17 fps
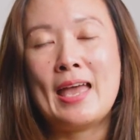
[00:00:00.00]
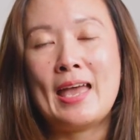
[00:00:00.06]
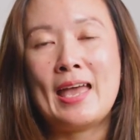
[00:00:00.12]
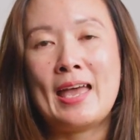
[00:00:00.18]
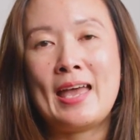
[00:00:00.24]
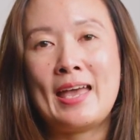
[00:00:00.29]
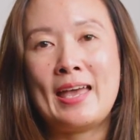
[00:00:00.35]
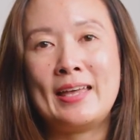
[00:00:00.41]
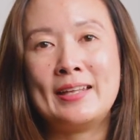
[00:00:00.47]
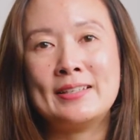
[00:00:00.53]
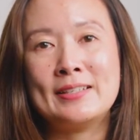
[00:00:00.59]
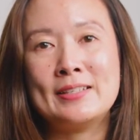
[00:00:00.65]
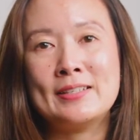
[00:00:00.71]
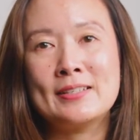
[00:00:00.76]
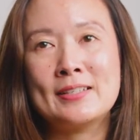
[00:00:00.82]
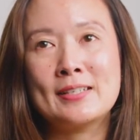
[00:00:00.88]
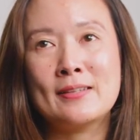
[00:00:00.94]

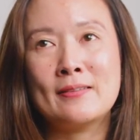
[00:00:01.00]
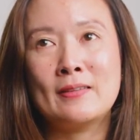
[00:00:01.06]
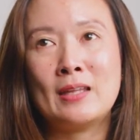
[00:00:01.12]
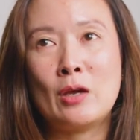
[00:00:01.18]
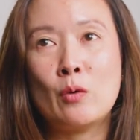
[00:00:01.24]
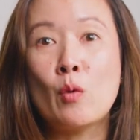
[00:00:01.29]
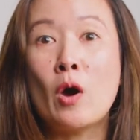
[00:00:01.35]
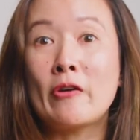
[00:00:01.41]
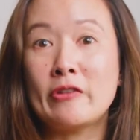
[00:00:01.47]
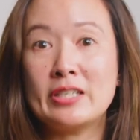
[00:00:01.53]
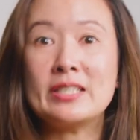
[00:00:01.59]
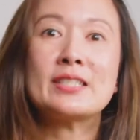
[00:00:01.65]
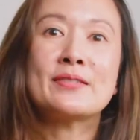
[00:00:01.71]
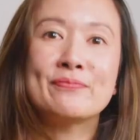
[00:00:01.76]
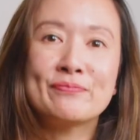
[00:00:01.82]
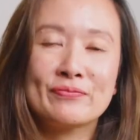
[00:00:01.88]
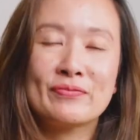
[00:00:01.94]
And they're
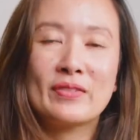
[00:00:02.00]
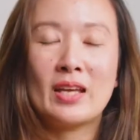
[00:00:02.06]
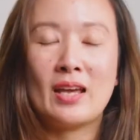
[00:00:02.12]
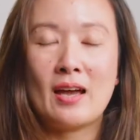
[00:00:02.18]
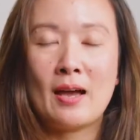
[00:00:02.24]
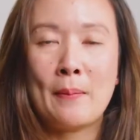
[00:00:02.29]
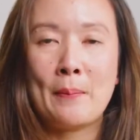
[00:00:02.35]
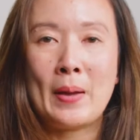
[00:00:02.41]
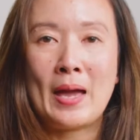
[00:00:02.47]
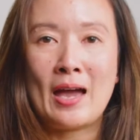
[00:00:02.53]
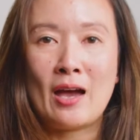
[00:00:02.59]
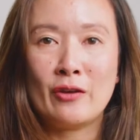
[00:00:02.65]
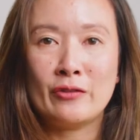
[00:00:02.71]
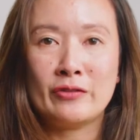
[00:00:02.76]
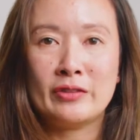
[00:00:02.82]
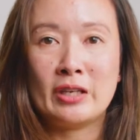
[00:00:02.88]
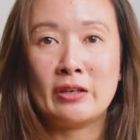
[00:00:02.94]
worried
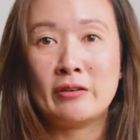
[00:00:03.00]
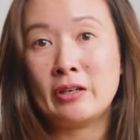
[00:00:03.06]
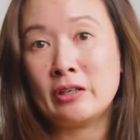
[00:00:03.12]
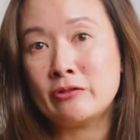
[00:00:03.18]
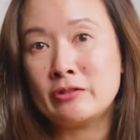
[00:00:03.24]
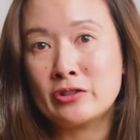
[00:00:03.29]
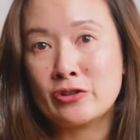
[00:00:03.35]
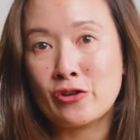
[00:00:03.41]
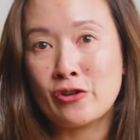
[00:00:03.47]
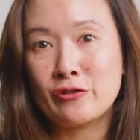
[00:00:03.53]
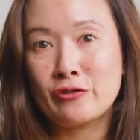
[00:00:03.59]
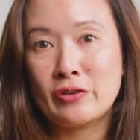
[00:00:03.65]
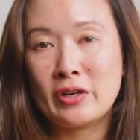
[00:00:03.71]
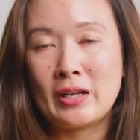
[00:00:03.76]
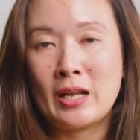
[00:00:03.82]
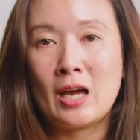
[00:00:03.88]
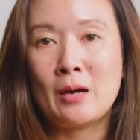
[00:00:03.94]
about their egg reserve
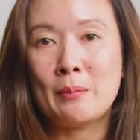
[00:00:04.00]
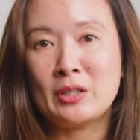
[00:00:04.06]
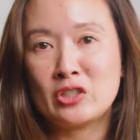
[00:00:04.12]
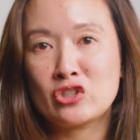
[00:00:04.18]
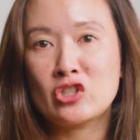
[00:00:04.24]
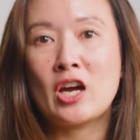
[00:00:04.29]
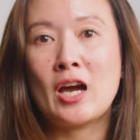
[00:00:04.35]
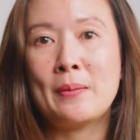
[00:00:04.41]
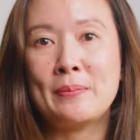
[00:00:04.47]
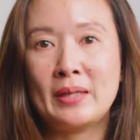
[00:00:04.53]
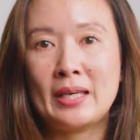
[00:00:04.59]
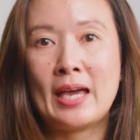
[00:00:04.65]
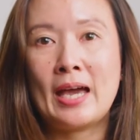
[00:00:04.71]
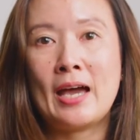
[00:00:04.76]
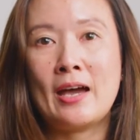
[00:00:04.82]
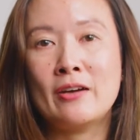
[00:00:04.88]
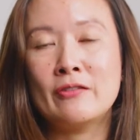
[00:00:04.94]
and how much time they
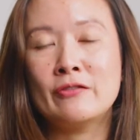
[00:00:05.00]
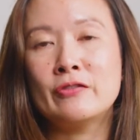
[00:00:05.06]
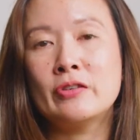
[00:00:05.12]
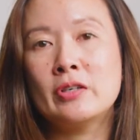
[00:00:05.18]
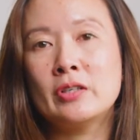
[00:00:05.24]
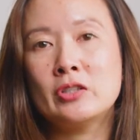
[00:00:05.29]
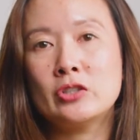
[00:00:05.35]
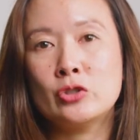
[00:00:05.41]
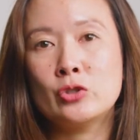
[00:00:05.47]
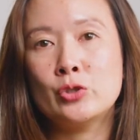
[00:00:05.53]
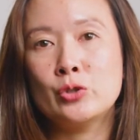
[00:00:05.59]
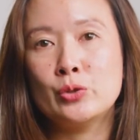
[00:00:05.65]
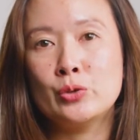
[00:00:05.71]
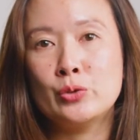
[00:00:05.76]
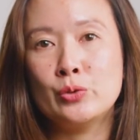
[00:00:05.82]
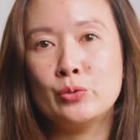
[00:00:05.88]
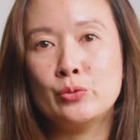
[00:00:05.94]
have
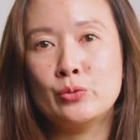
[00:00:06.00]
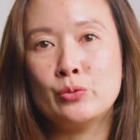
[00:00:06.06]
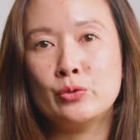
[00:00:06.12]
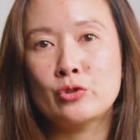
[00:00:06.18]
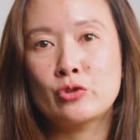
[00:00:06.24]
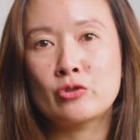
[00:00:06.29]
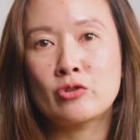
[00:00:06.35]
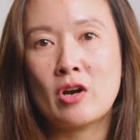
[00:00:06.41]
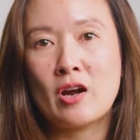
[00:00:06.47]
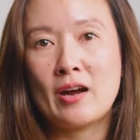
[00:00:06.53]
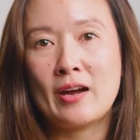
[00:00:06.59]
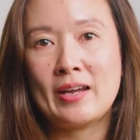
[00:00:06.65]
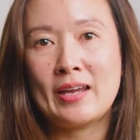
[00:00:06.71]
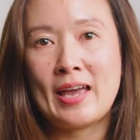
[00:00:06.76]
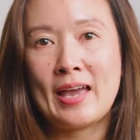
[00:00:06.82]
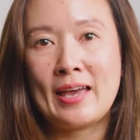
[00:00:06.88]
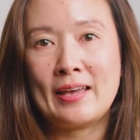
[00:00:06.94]
to
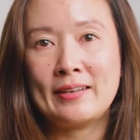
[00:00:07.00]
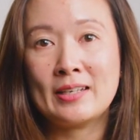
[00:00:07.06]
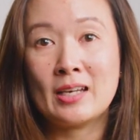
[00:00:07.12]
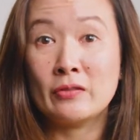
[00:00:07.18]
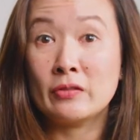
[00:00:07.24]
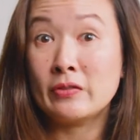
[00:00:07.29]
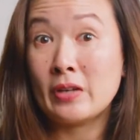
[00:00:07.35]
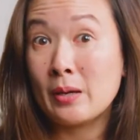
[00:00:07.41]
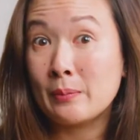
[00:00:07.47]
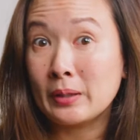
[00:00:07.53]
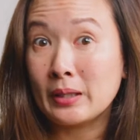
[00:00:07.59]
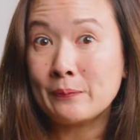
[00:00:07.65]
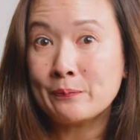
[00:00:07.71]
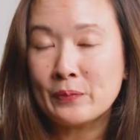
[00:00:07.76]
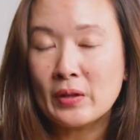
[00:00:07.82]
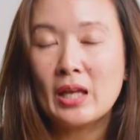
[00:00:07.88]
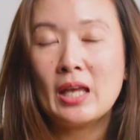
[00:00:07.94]
try and have a
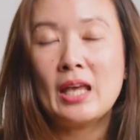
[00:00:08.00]
family.